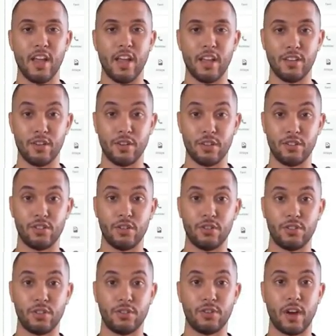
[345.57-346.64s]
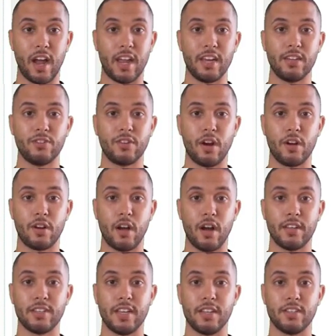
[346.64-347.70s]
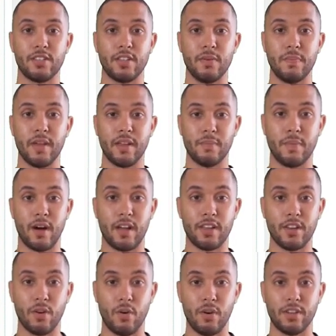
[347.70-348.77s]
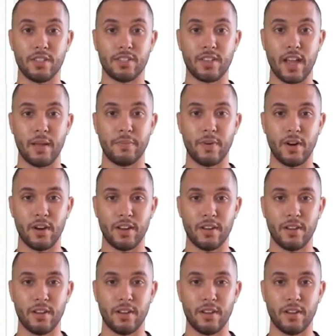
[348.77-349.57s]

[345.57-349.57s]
and you can choose to drag and drop content to the main body or the sidebar.